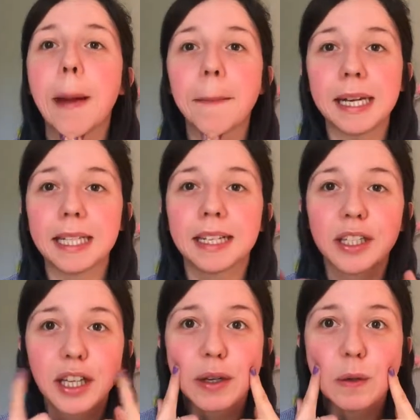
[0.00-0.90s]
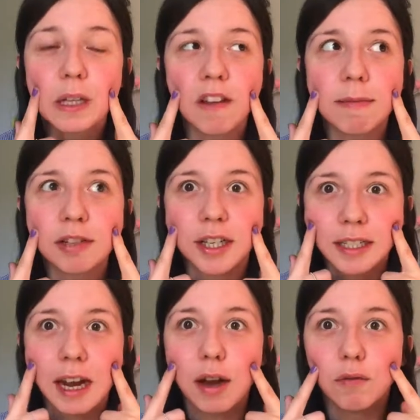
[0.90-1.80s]
please excuse if my
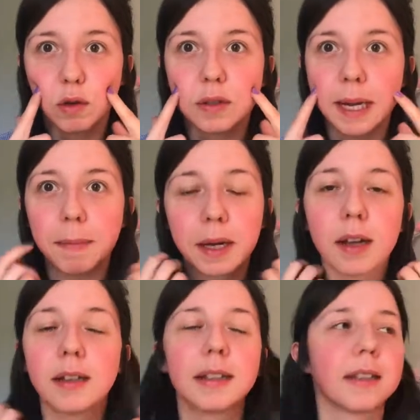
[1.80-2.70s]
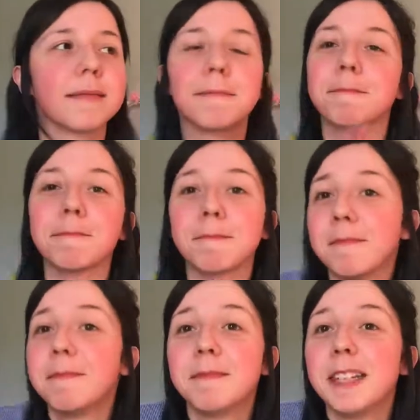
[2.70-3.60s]
cheeks get rosy because
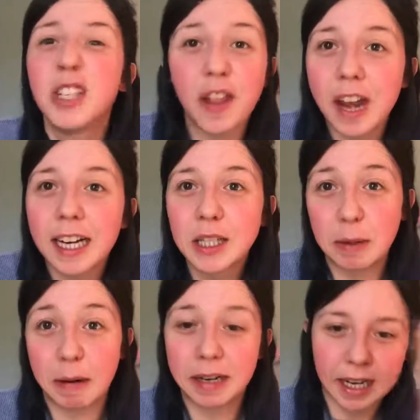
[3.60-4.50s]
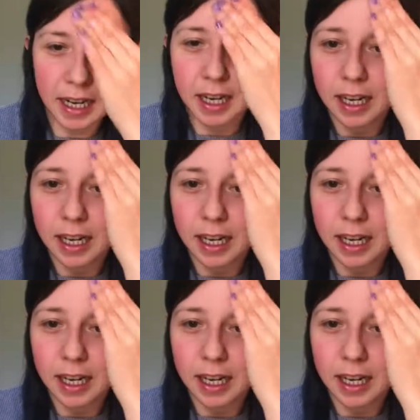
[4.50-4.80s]
there's nothing I can do about it.